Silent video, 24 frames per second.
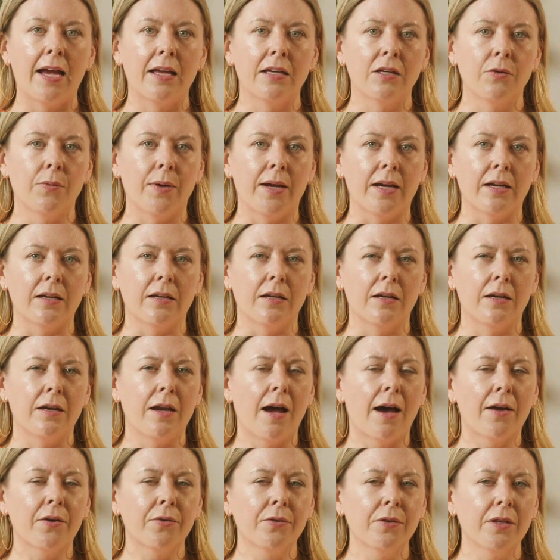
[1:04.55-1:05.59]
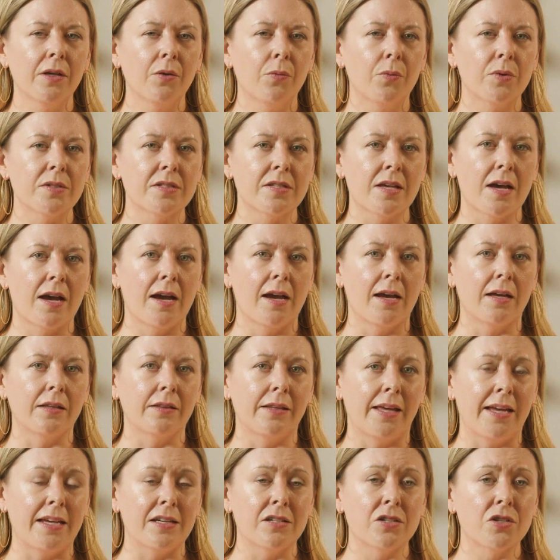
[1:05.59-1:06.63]
Anyway, not only was I
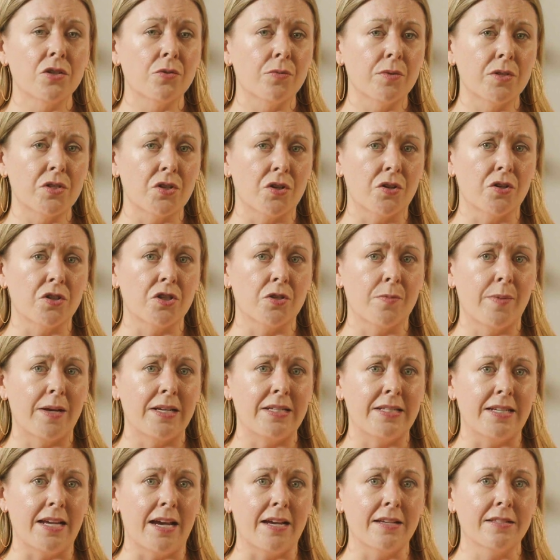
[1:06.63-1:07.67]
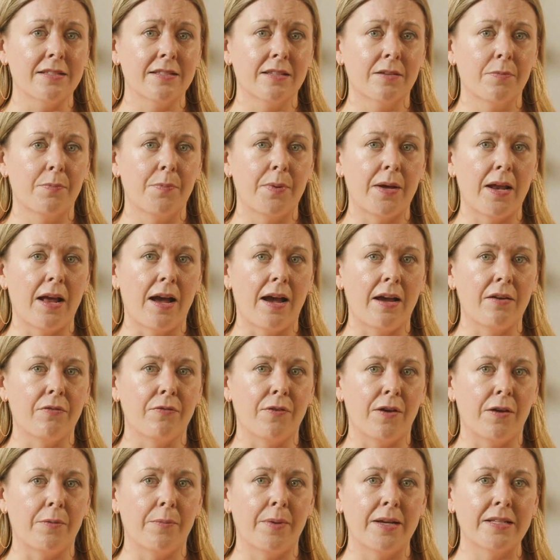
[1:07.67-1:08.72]
late to return to my desk, but I
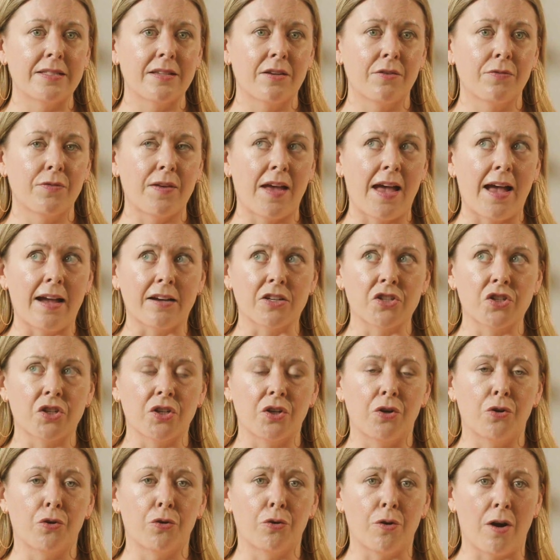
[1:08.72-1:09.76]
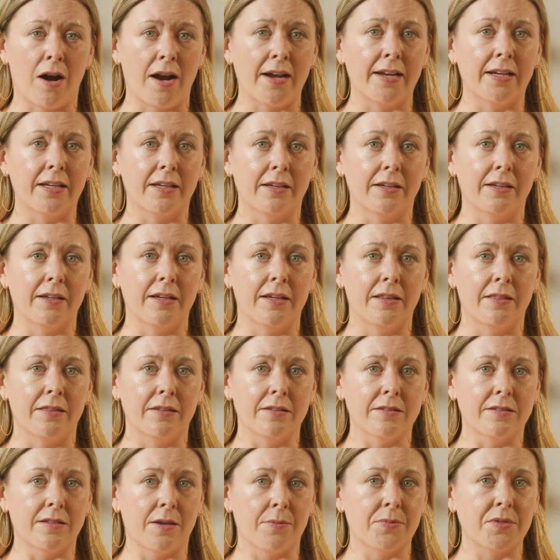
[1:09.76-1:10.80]
found myself actually crying in the
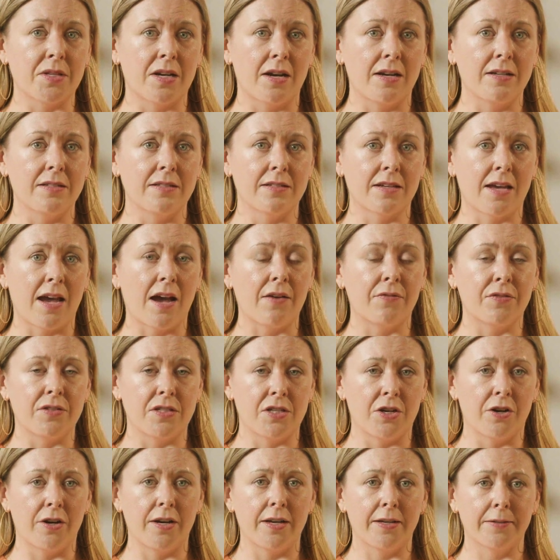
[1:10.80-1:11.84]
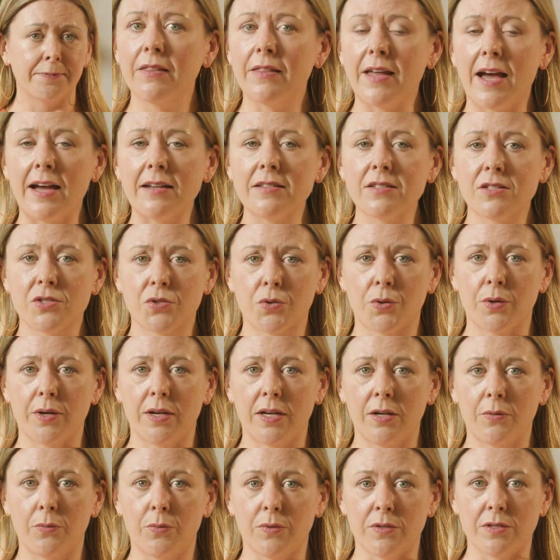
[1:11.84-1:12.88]
subsidized cafeteria. That
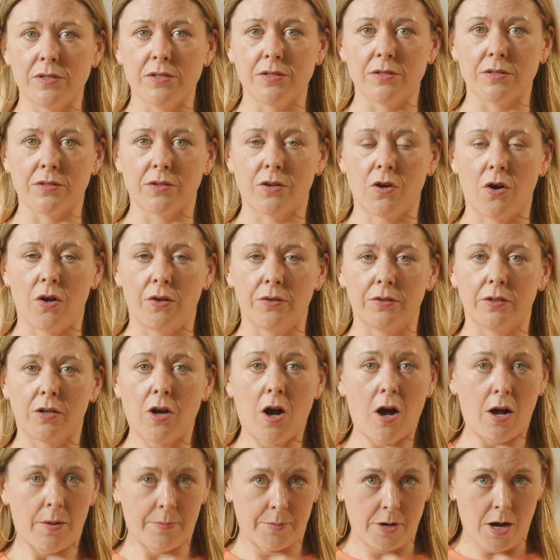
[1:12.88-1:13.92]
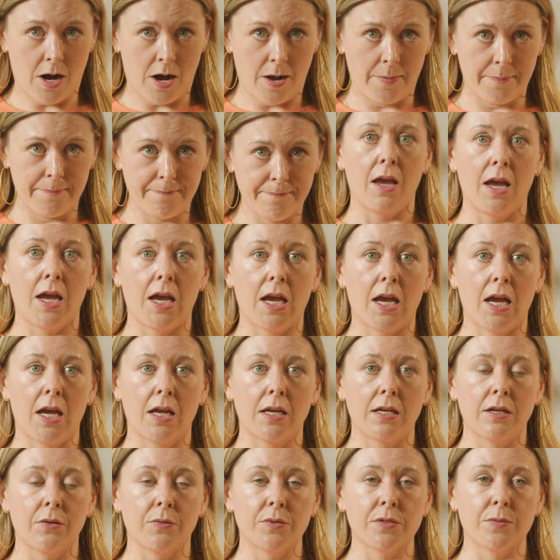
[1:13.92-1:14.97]
story was called CommCom,
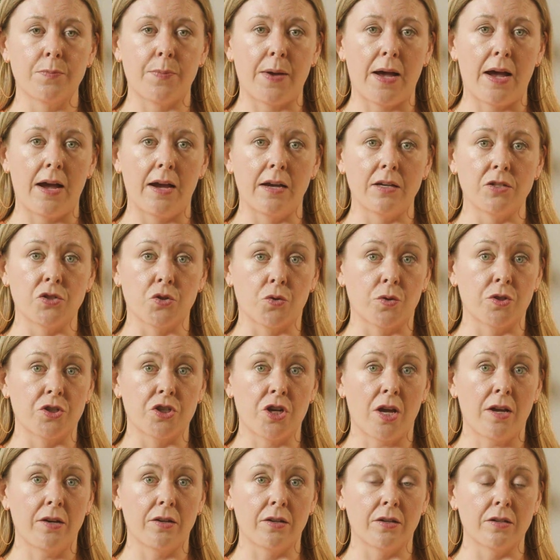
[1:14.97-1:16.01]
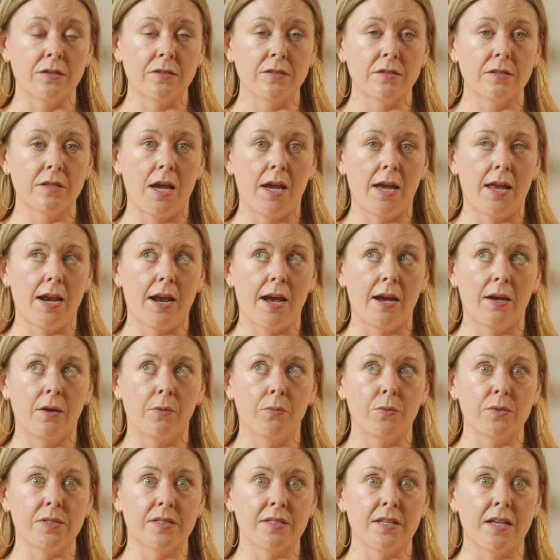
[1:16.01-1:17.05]
and it was by George Saunders. And I
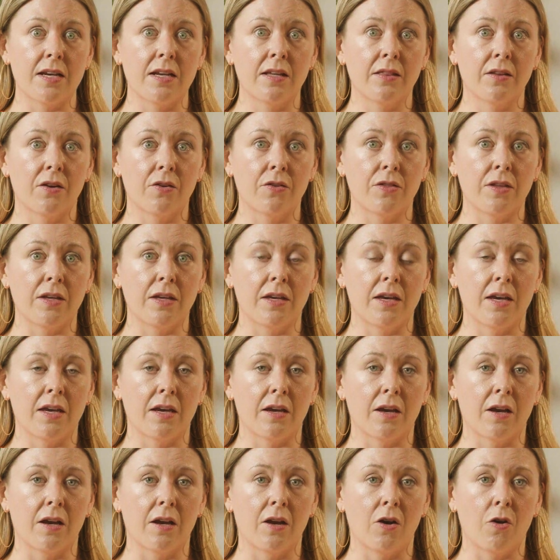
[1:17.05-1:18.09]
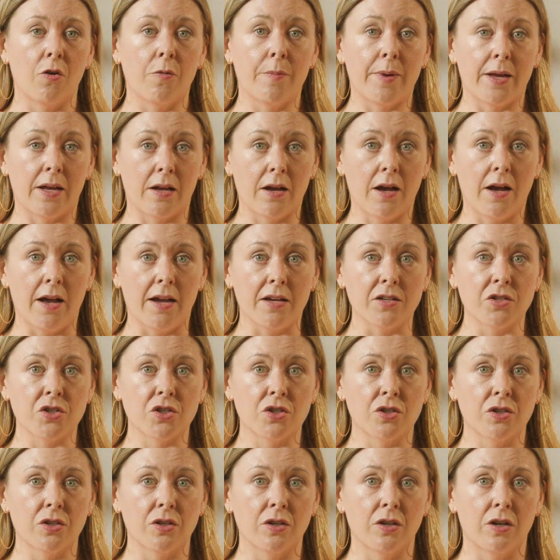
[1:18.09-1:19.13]
was sitting there thinking, oh my
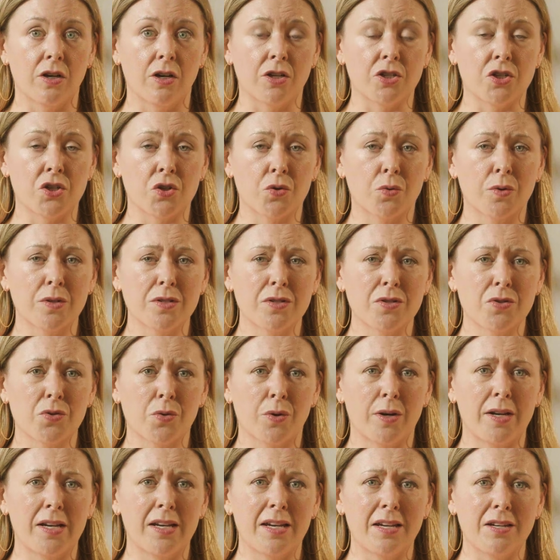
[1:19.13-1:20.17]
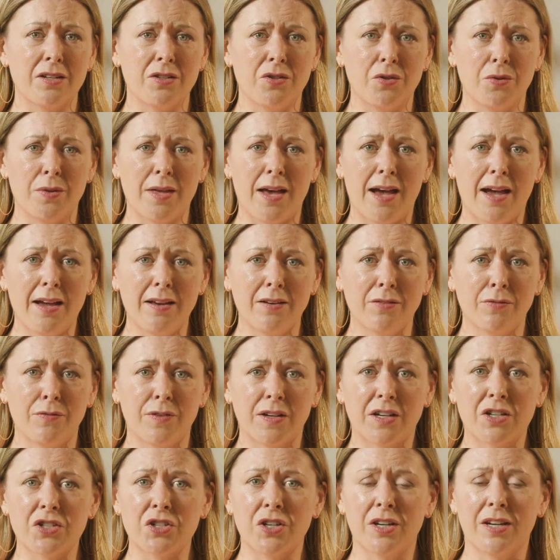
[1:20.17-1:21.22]
gosh, a short story can do that?
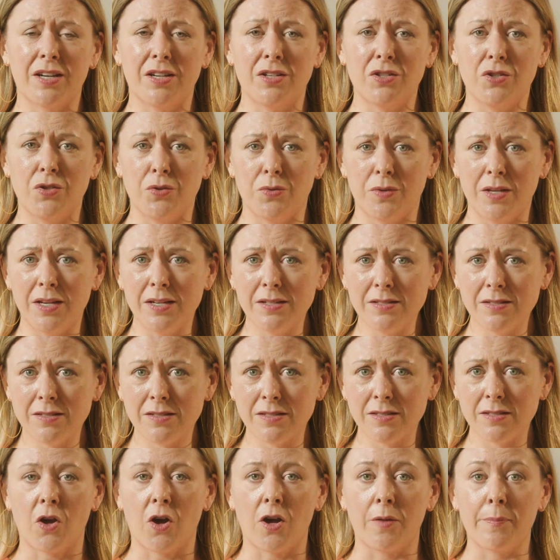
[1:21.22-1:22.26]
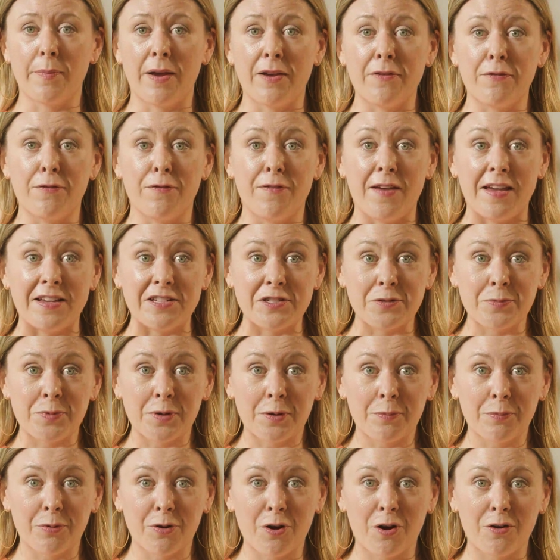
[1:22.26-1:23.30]
Fiction can do this? On my
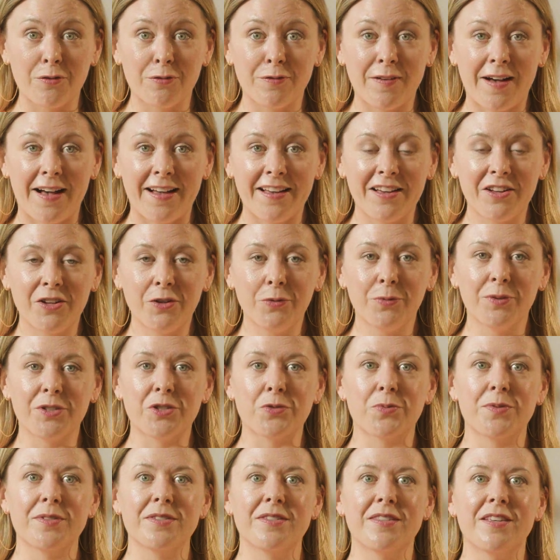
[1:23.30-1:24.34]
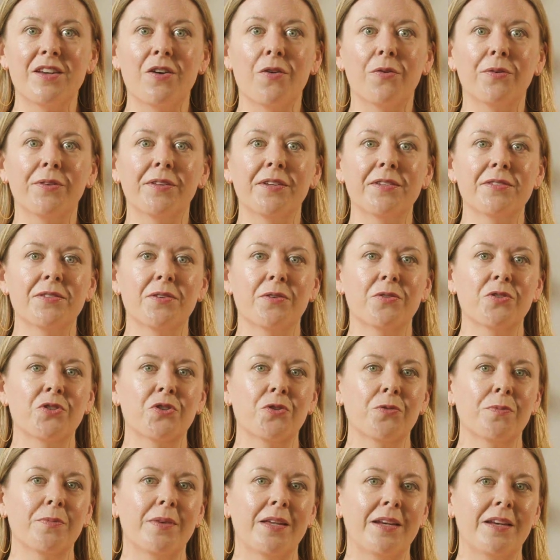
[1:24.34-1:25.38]
Facebook profile, which was the only
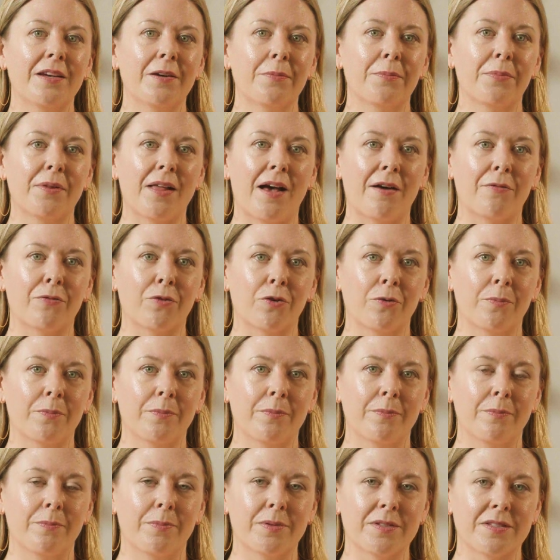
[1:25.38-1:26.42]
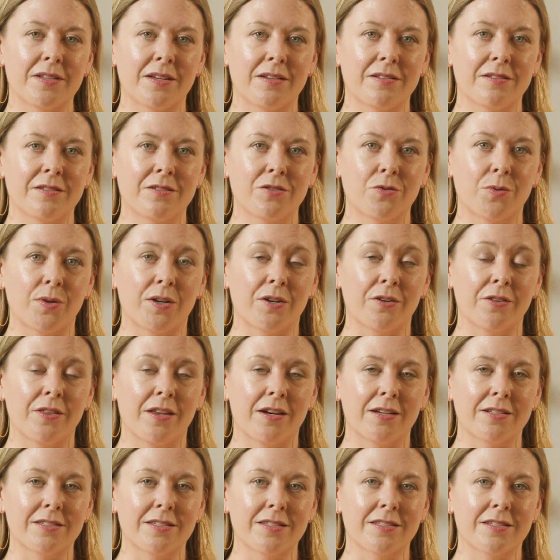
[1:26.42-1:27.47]
social media platform besides Twitter that
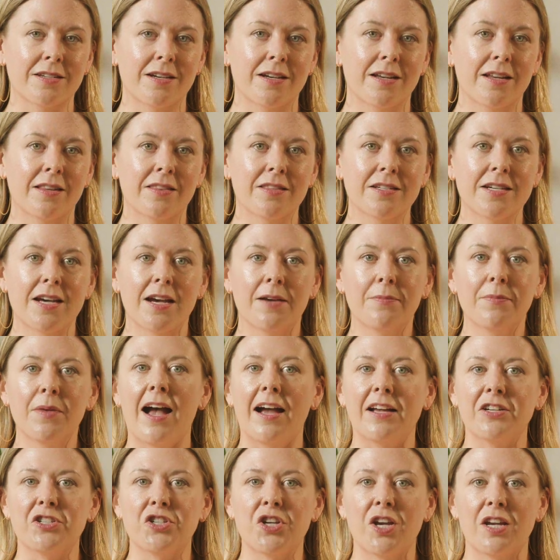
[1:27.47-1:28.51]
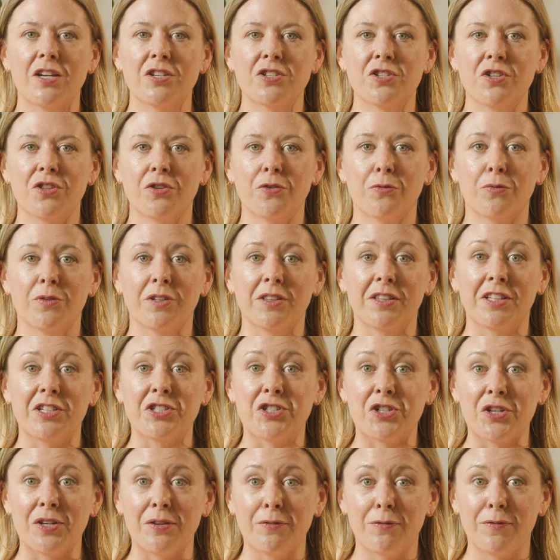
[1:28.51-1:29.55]
existed at the time, I changed the
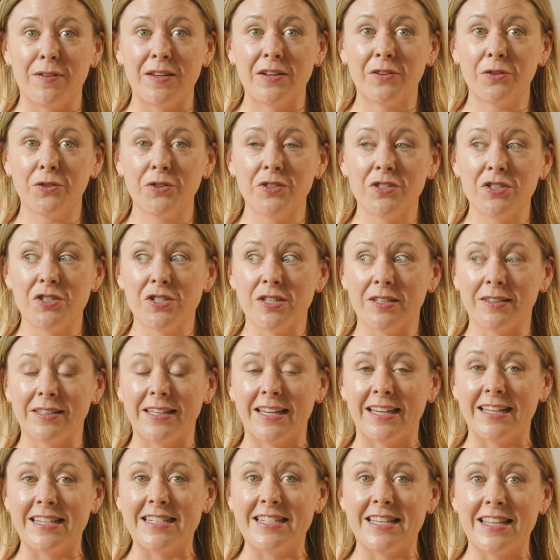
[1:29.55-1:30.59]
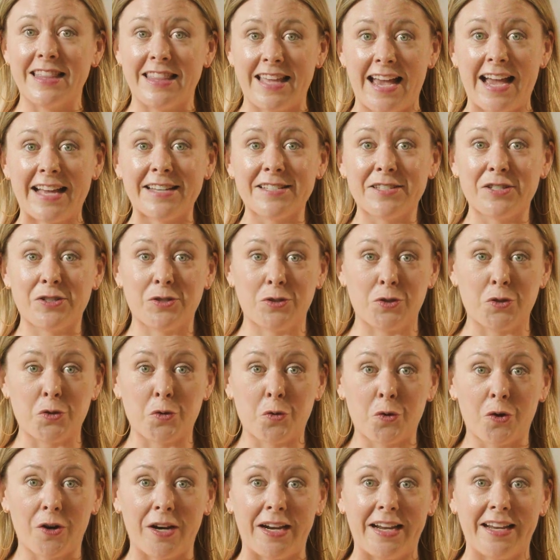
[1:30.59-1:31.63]
religion field to link to that
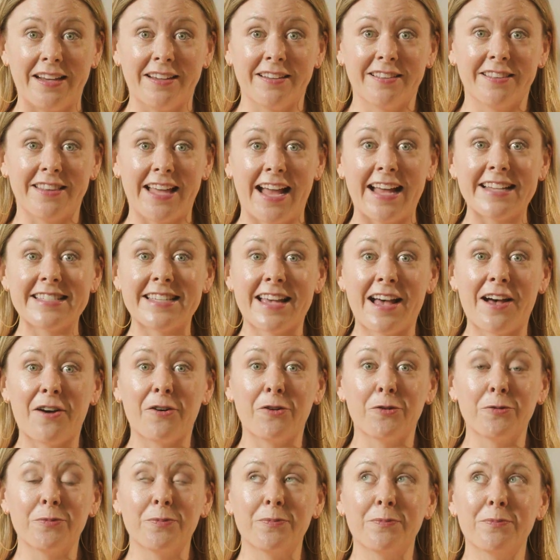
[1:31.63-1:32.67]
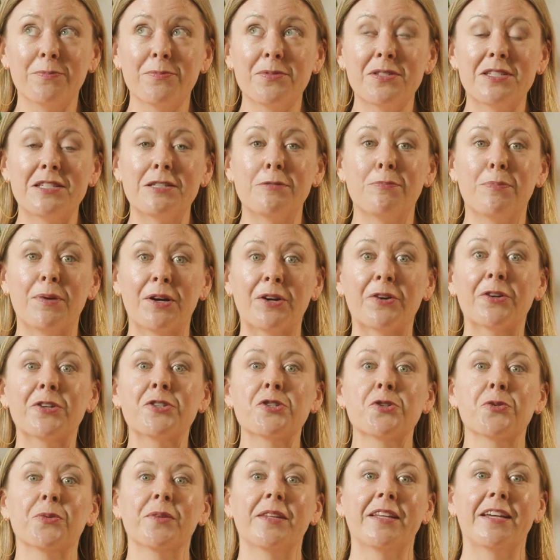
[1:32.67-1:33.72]
story. That's how
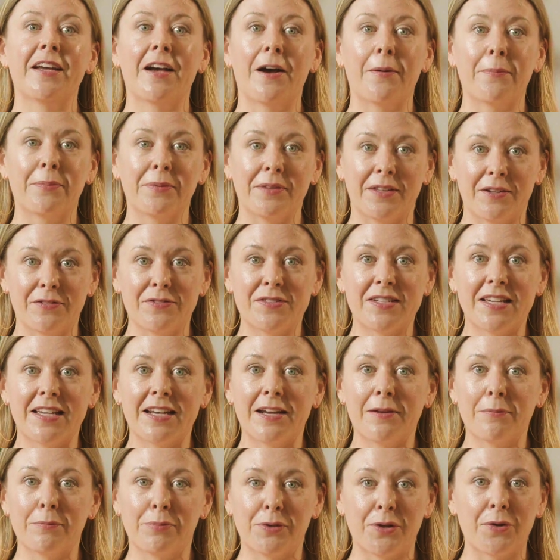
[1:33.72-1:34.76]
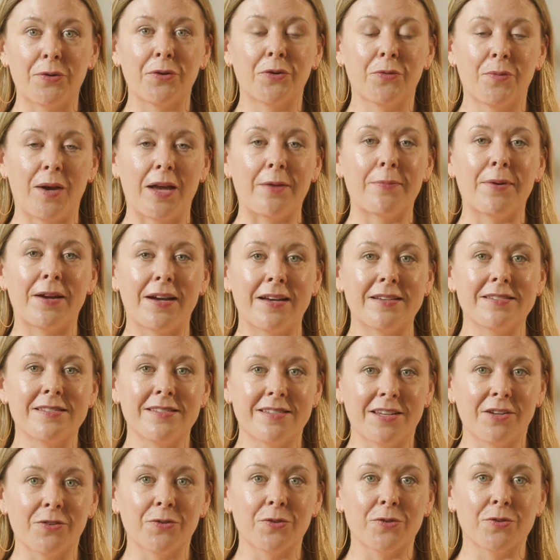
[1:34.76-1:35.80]
spiritually uplifted and blown away by a
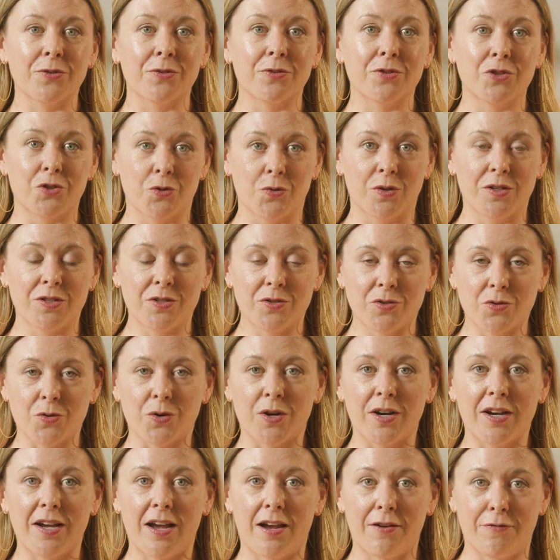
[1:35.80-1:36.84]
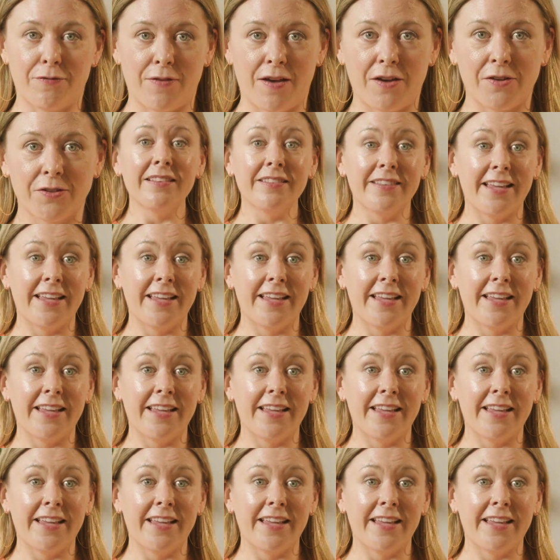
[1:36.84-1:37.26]
single short story I felt.